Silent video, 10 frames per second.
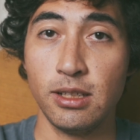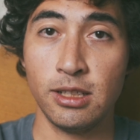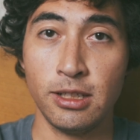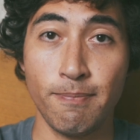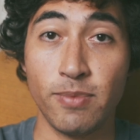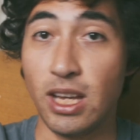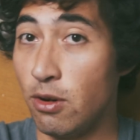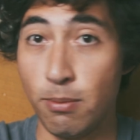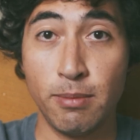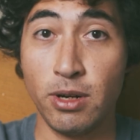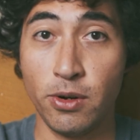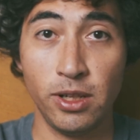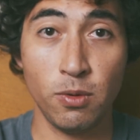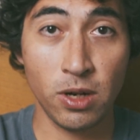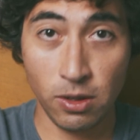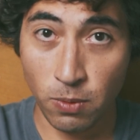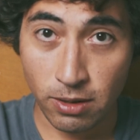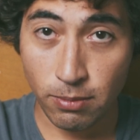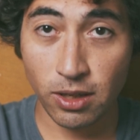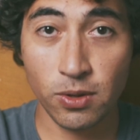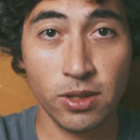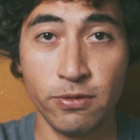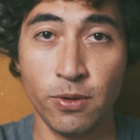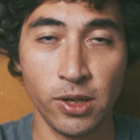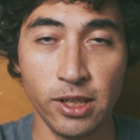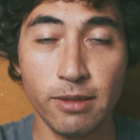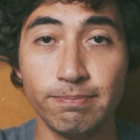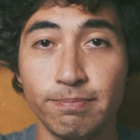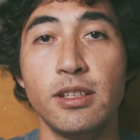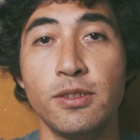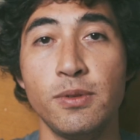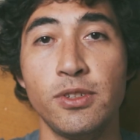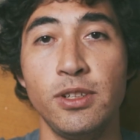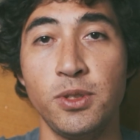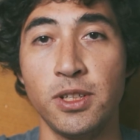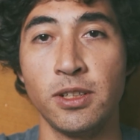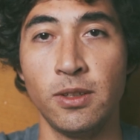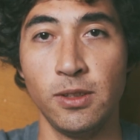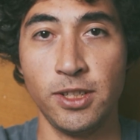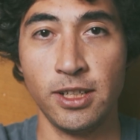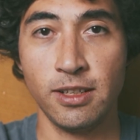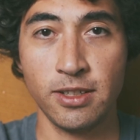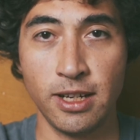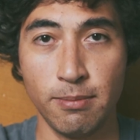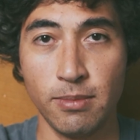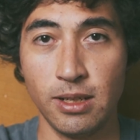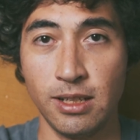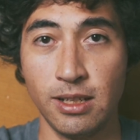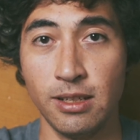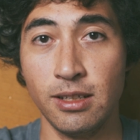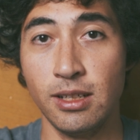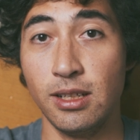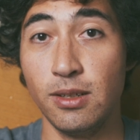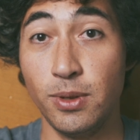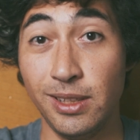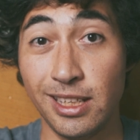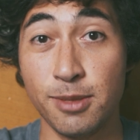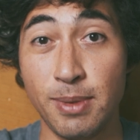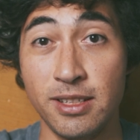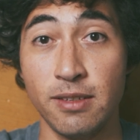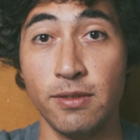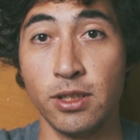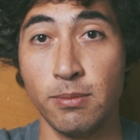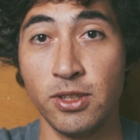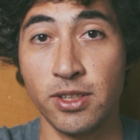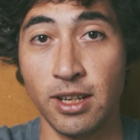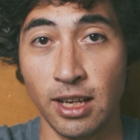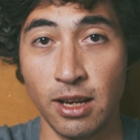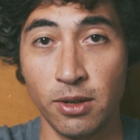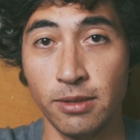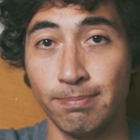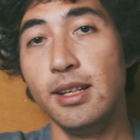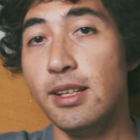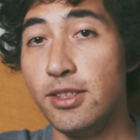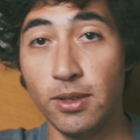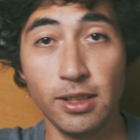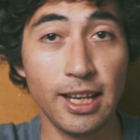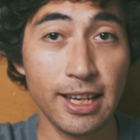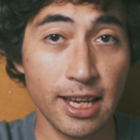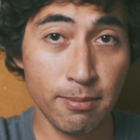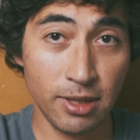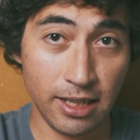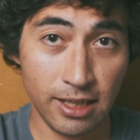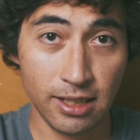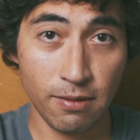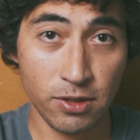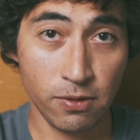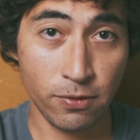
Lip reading: I remember I really wanted one, but I couldn't afford it. This was new technology at the time and really expensive for someone starting out. So the Leica M9, that